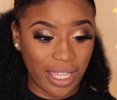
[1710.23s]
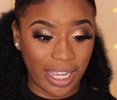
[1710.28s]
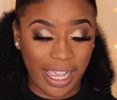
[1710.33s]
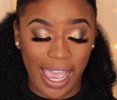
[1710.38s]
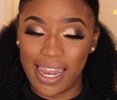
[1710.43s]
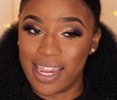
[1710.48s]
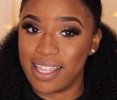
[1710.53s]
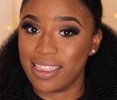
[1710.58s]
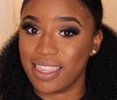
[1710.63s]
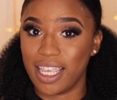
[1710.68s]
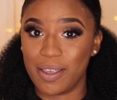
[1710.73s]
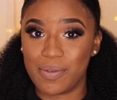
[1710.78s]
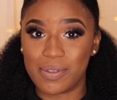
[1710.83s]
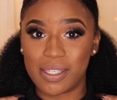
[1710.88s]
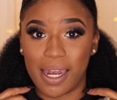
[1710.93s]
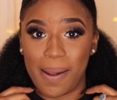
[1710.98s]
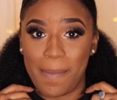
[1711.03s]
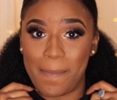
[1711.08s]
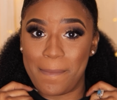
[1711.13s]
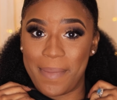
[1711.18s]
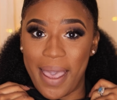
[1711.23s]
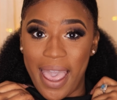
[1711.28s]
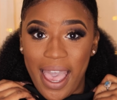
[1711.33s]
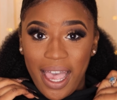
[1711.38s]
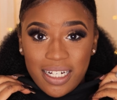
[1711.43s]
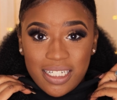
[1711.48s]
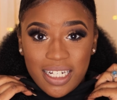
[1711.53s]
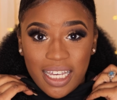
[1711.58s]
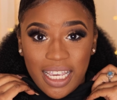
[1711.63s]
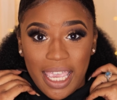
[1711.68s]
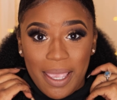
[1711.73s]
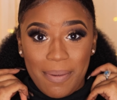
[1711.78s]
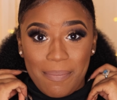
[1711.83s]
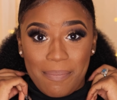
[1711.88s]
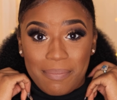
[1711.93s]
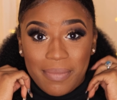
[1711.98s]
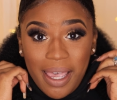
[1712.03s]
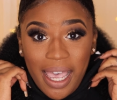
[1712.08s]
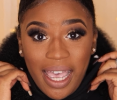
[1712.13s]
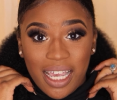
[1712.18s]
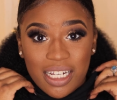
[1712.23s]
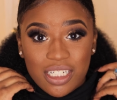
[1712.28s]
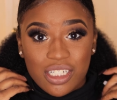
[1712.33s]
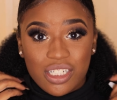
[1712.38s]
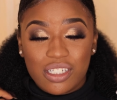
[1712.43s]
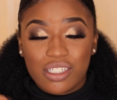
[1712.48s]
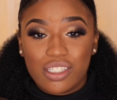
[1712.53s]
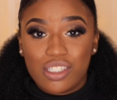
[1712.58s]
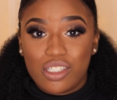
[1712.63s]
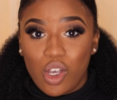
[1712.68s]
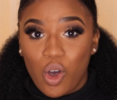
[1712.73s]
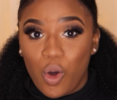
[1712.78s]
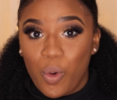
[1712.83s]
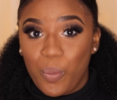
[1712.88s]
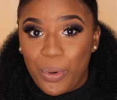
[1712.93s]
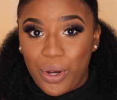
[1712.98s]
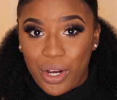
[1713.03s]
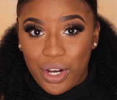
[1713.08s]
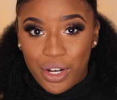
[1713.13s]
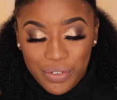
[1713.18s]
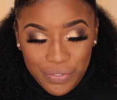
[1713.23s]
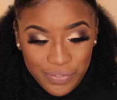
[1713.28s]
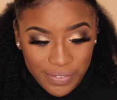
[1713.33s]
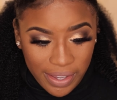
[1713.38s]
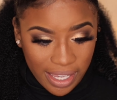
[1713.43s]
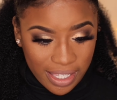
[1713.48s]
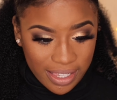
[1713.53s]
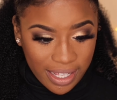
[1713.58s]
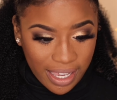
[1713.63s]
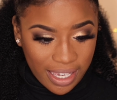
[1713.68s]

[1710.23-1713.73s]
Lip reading: Like I didn't think it was gonna match. Like it matched so perfect.